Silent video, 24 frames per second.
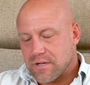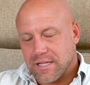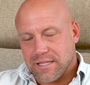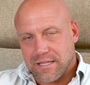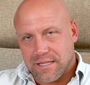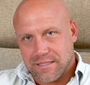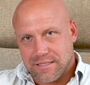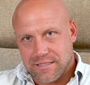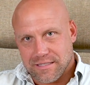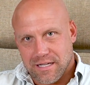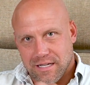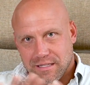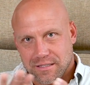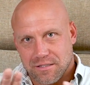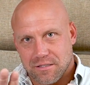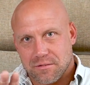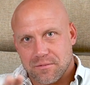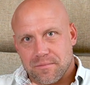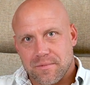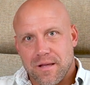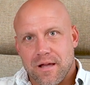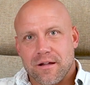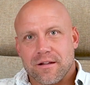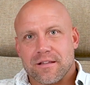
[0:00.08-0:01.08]
I'd like to talk a
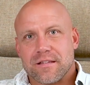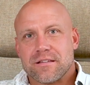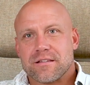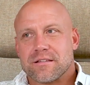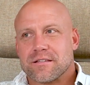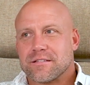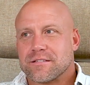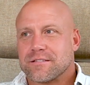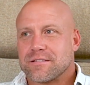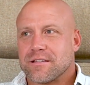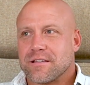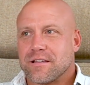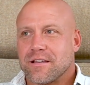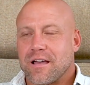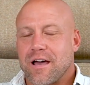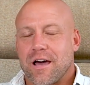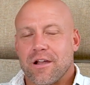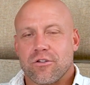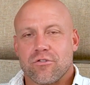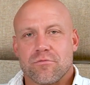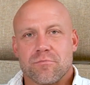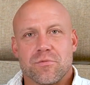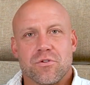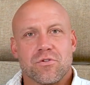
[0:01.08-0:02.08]
little about is
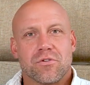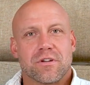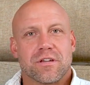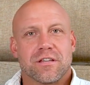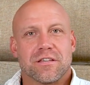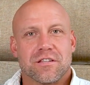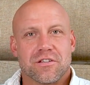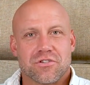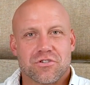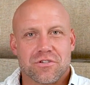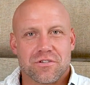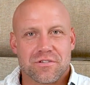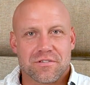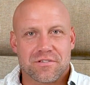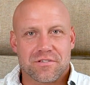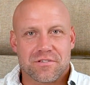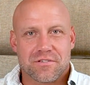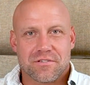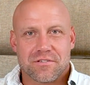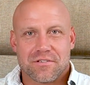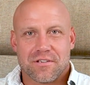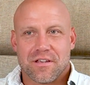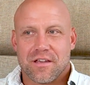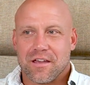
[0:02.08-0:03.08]
autoimmune
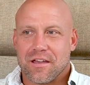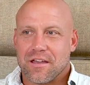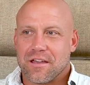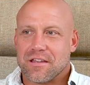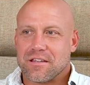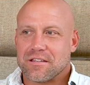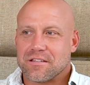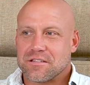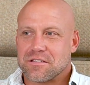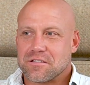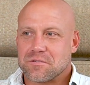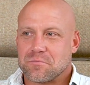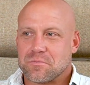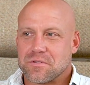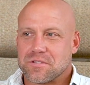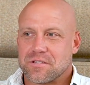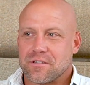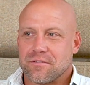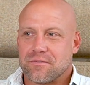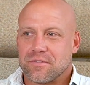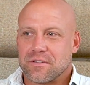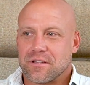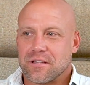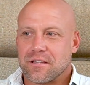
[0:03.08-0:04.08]
conditions
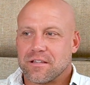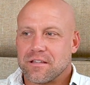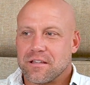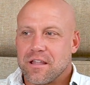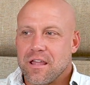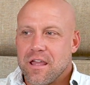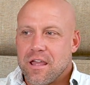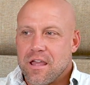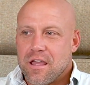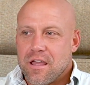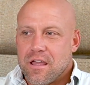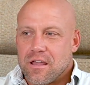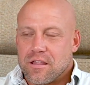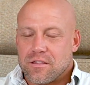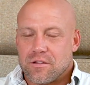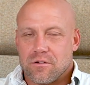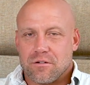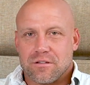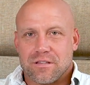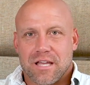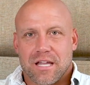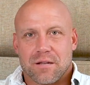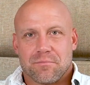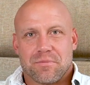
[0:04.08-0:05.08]
specifically. There
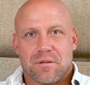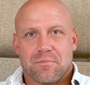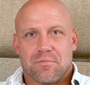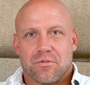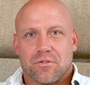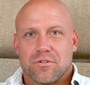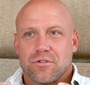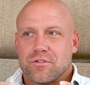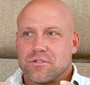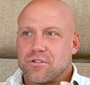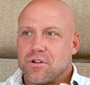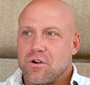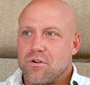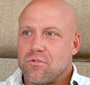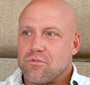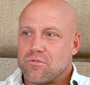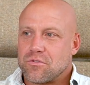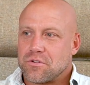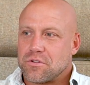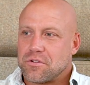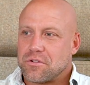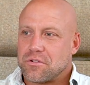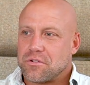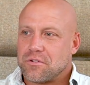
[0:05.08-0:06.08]
are a lot of people that
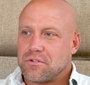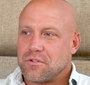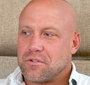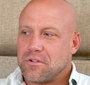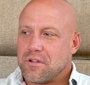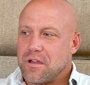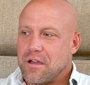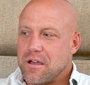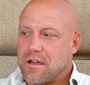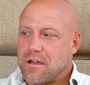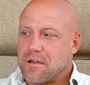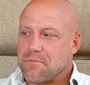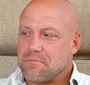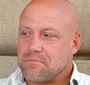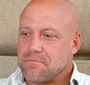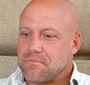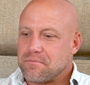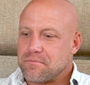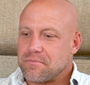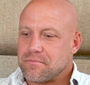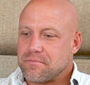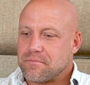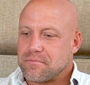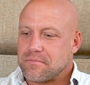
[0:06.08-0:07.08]
don't
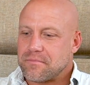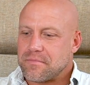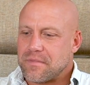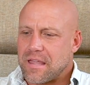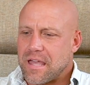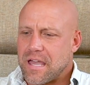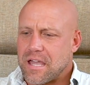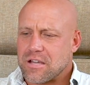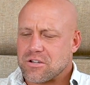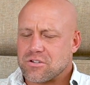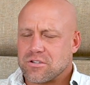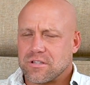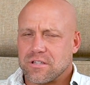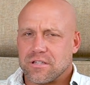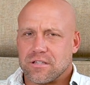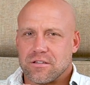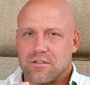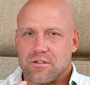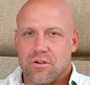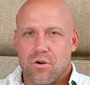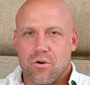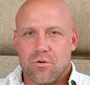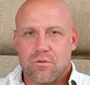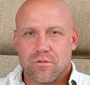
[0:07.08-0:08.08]
actually
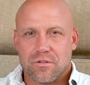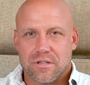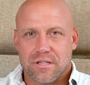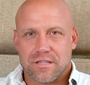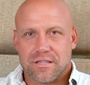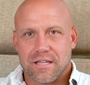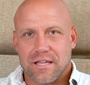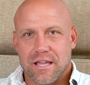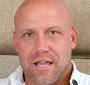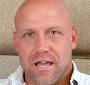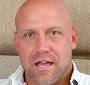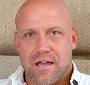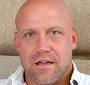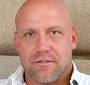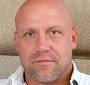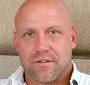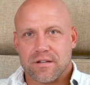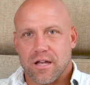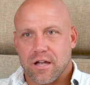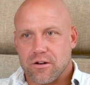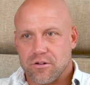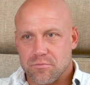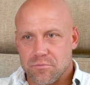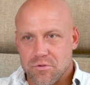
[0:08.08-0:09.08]
know that they have
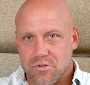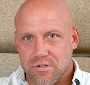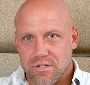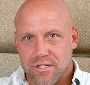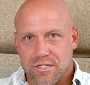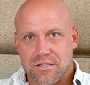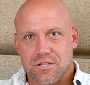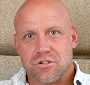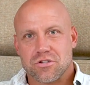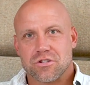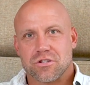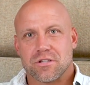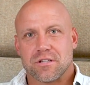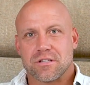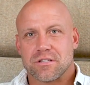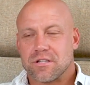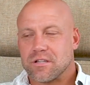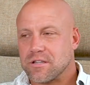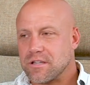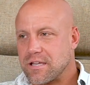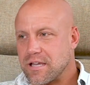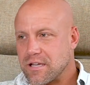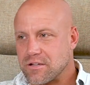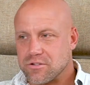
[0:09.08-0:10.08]
an autoimmune condition
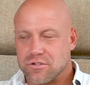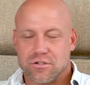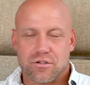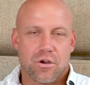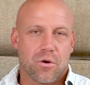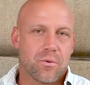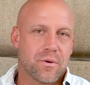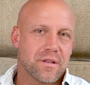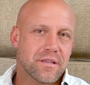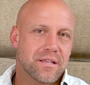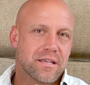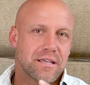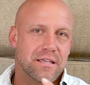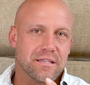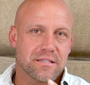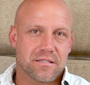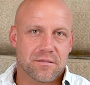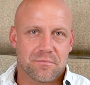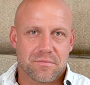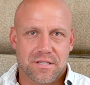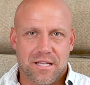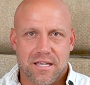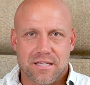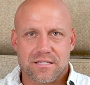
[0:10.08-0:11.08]
until they actually go in and they get
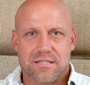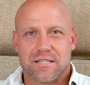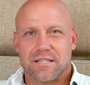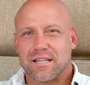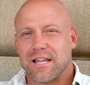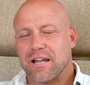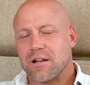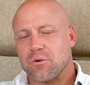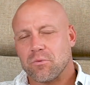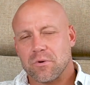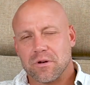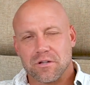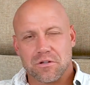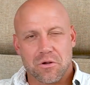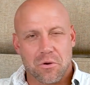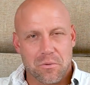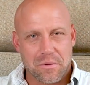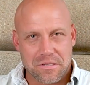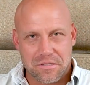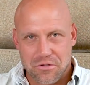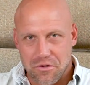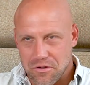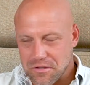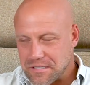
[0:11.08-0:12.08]
some testing. I don't want to
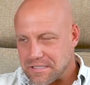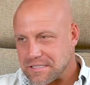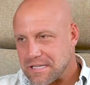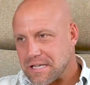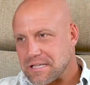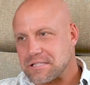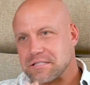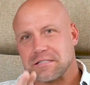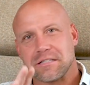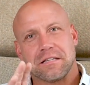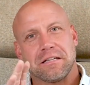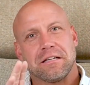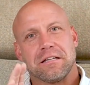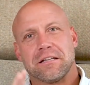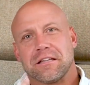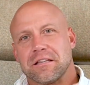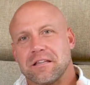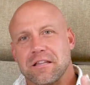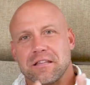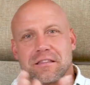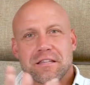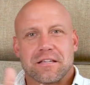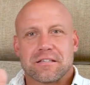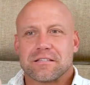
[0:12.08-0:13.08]
go into all the testing
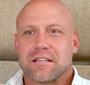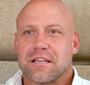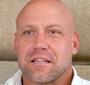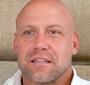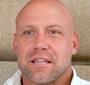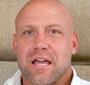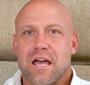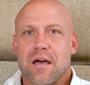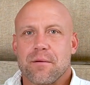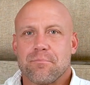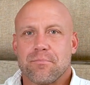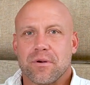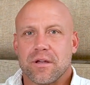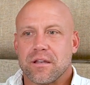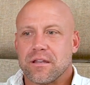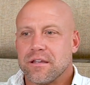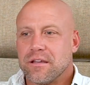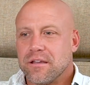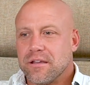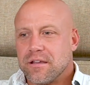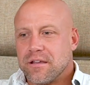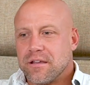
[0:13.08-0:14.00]
and the things like that, but